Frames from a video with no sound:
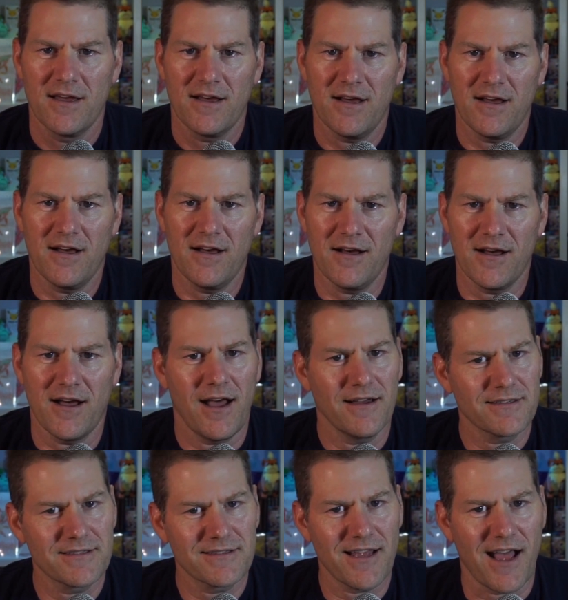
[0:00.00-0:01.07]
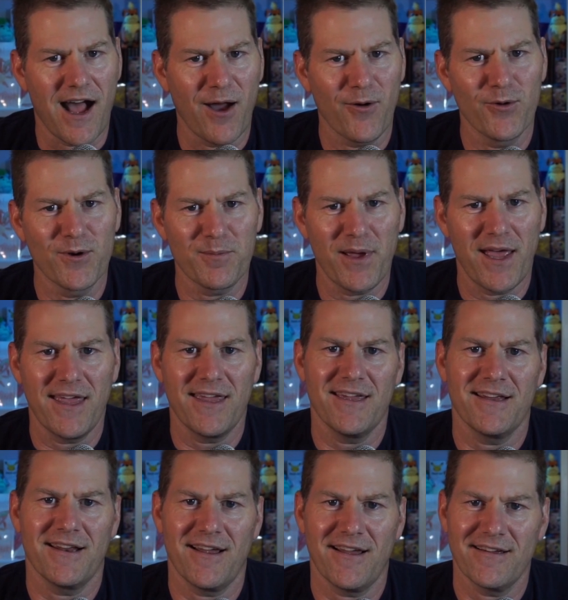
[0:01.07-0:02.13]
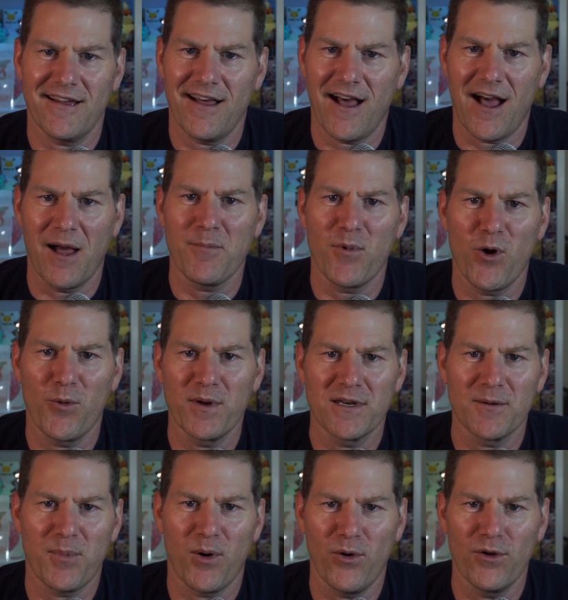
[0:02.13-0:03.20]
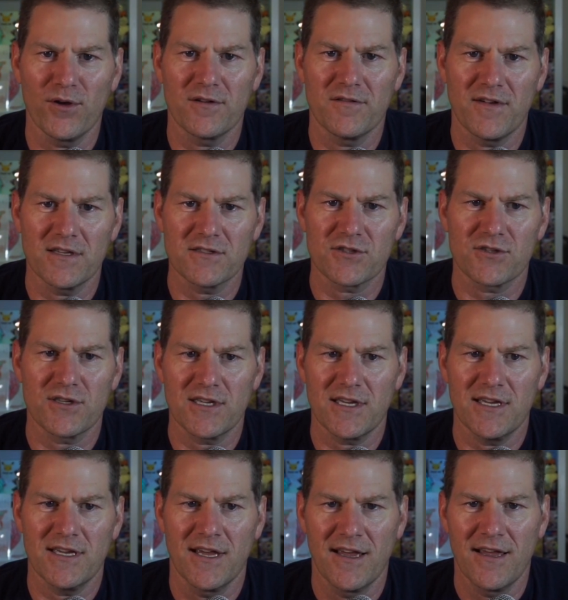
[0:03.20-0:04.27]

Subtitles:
I wouldn't pay it. I'm hoping to pull it eventually.